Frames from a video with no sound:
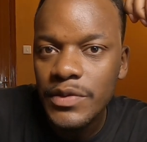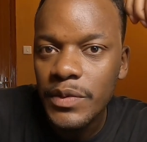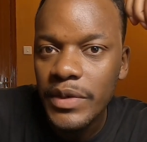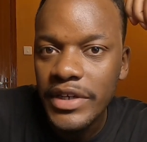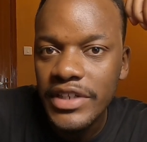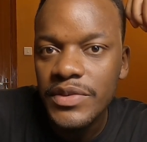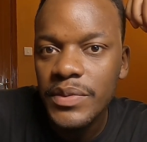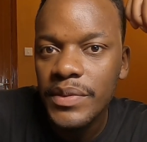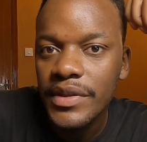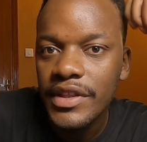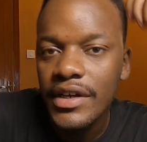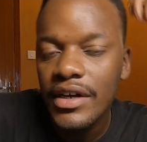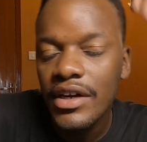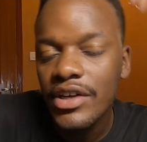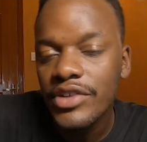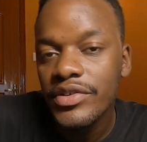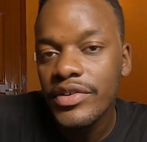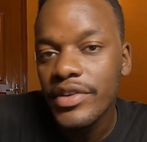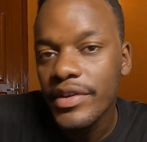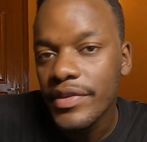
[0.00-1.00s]
went with the
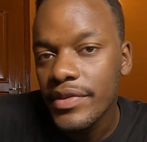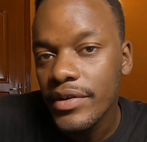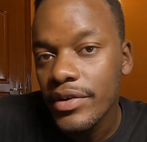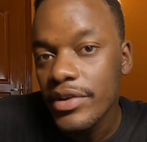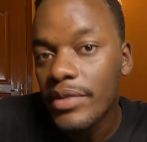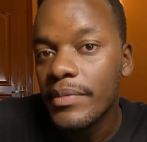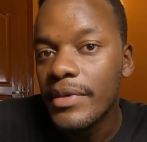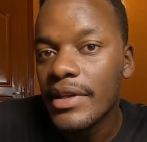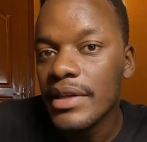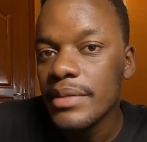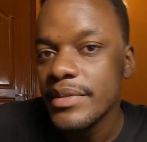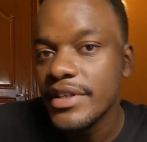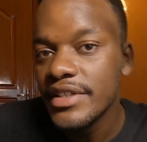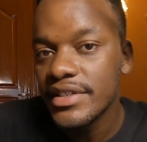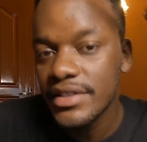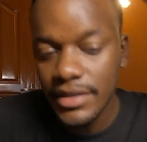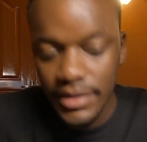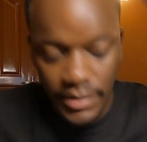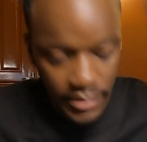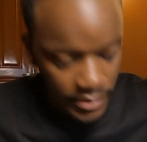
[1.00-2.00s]

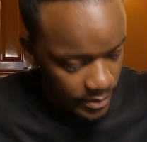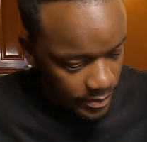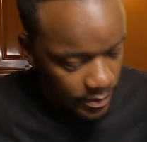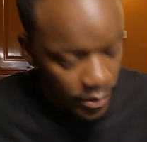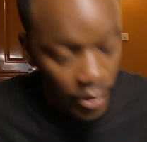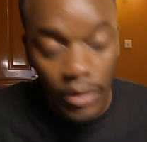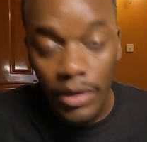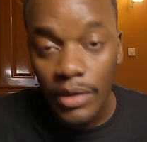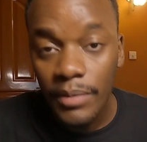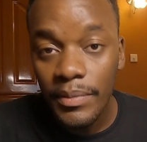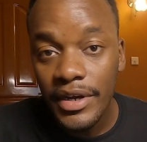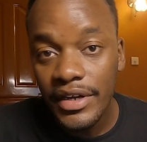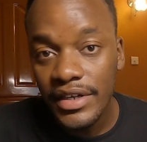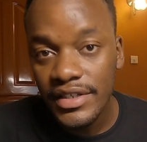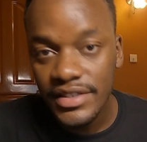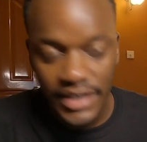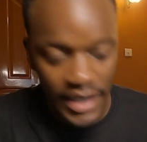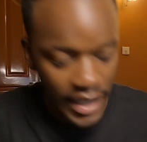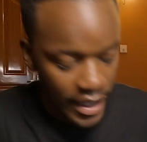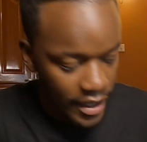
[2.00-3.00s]
130mm polar
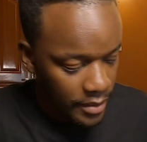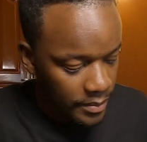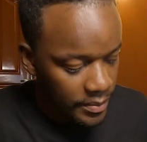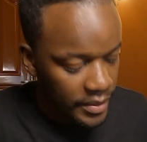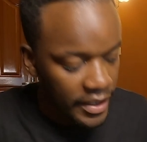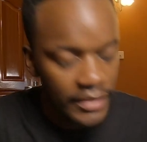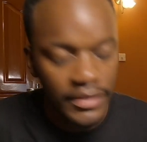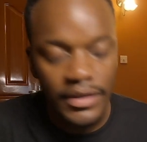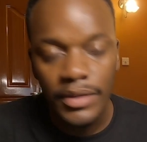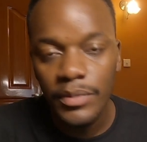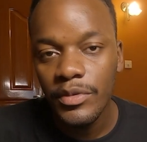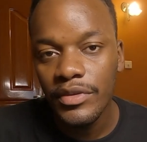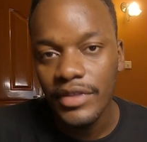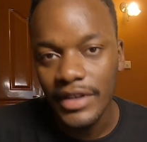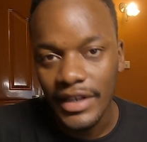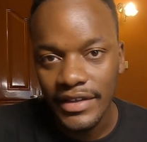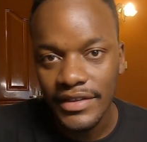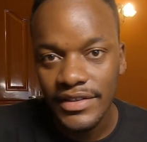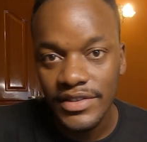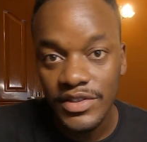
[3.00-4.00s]
bears and paired them with
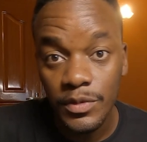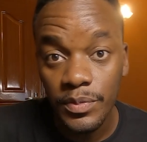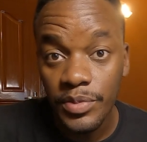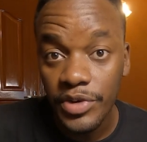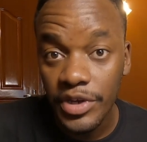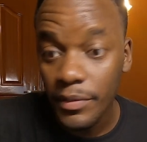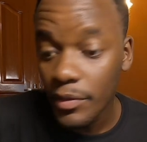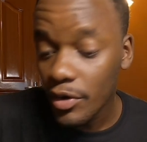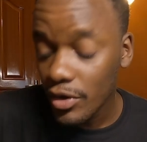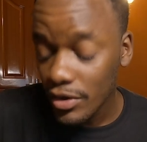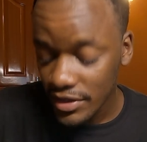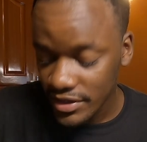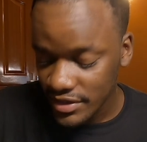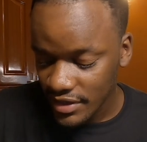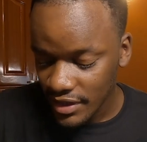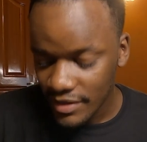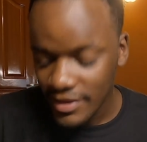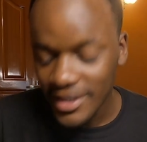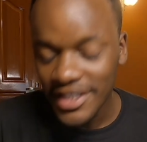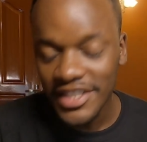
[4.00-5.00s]
like the Supreme Hogs,
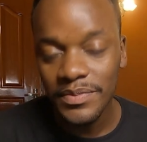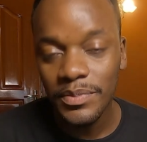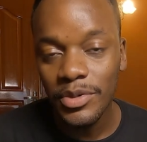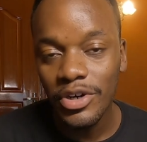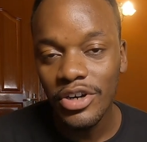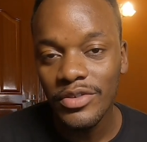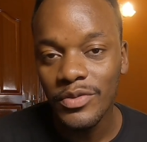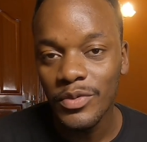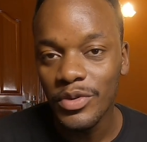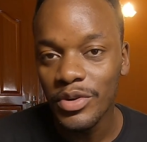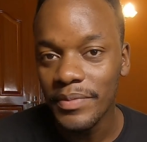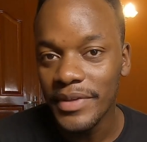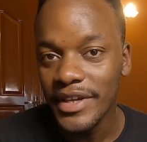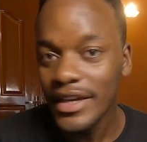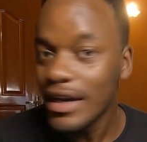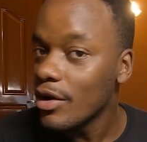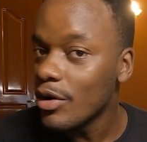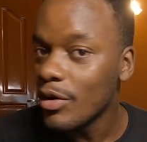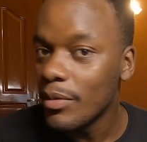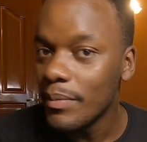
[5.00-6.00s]
this board would be
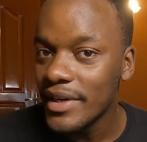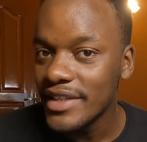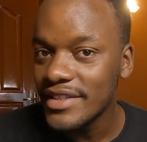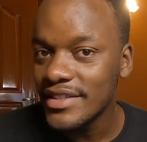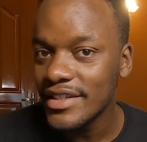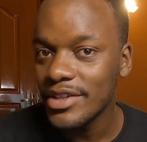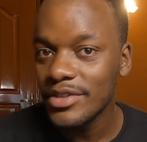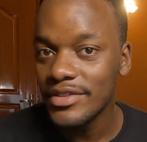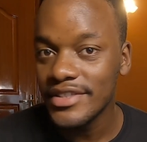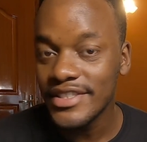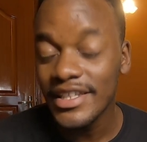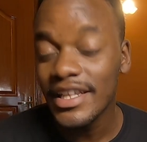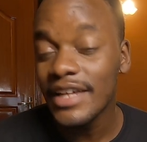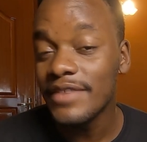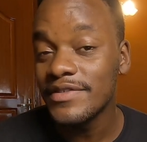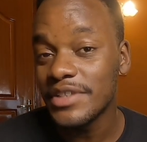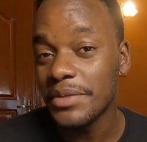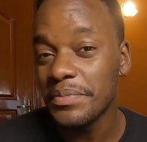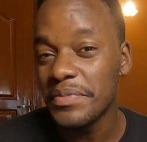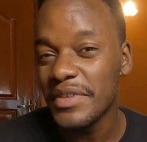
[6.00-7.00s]
a lot better. You'd still
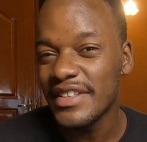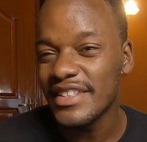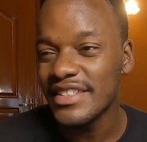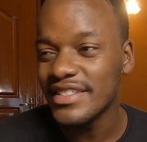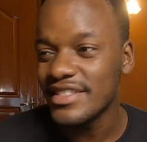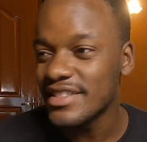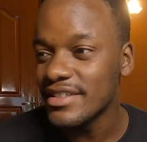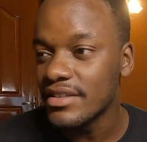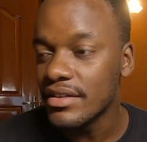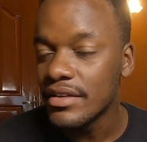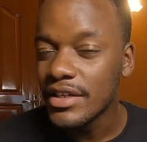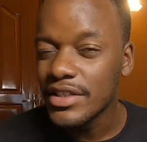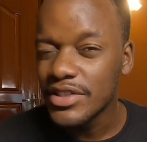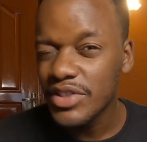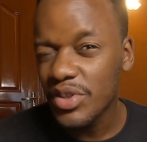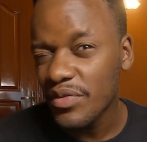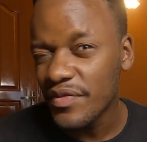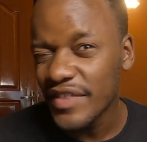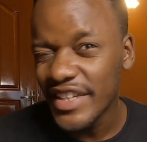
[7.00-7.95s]
have something that's still sort of